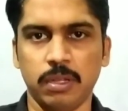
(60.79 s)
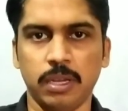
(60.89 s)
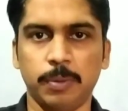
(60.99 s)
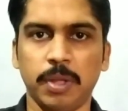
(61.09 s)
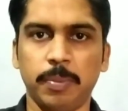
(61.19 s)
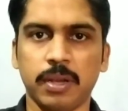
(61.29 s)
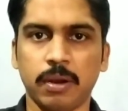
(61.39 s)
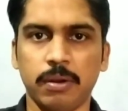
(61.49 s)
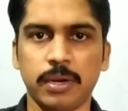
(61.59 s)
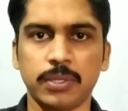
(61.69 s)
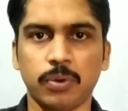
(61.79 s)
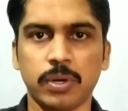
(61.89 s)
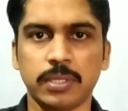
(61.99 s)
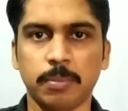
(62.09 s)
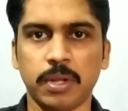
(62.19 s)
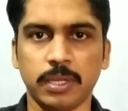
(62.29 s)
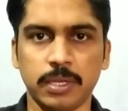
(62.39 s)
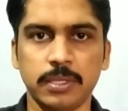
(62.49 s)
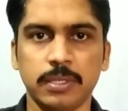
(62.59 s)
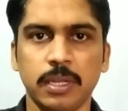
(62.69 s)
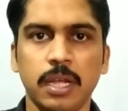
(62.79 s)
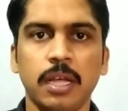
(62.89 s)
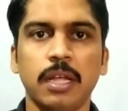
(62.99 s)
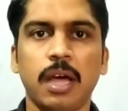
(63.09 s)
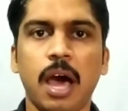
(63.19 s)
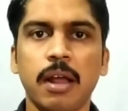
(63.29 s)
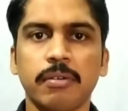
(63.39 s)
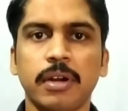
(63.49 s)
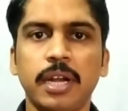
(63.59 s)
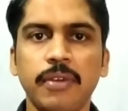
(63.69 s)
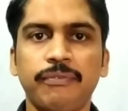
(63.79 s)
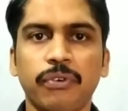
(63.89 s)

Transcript: it may be countries or some others, are ready